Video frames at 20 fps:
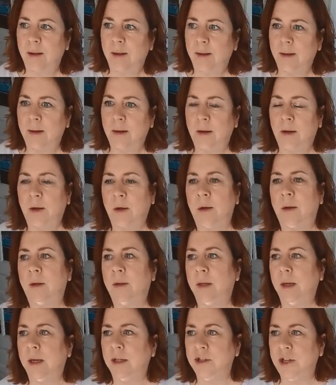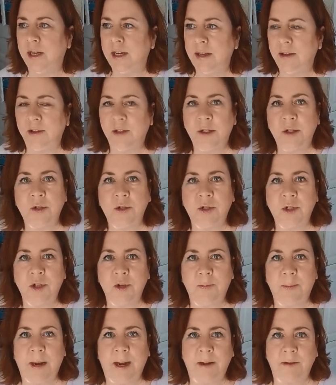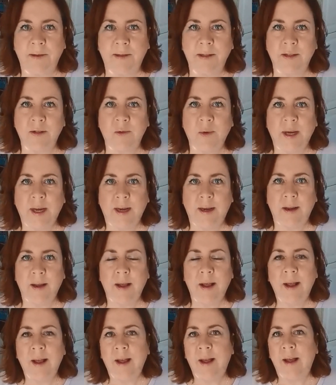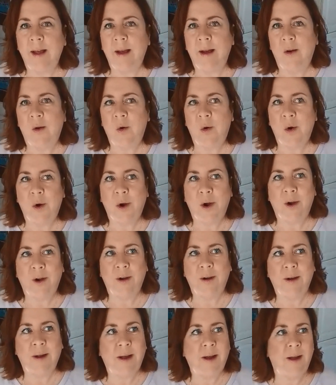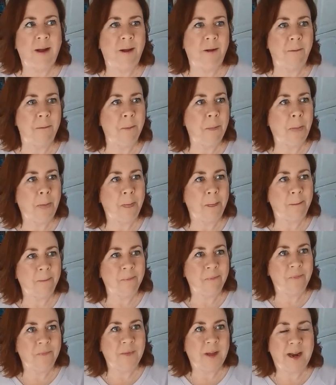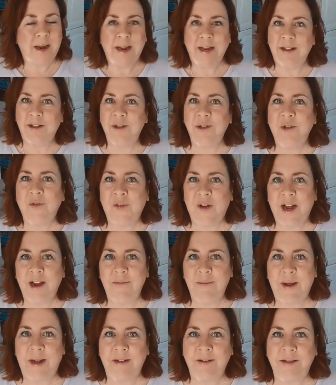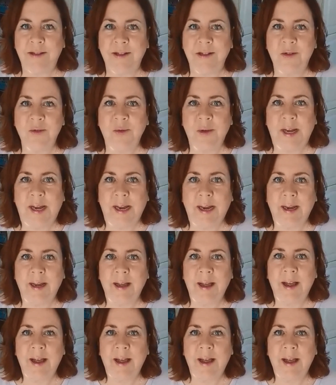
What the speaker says: oh gosh, I didn't lose 2 pounds this week, or I didn't lose 5 pounds this week.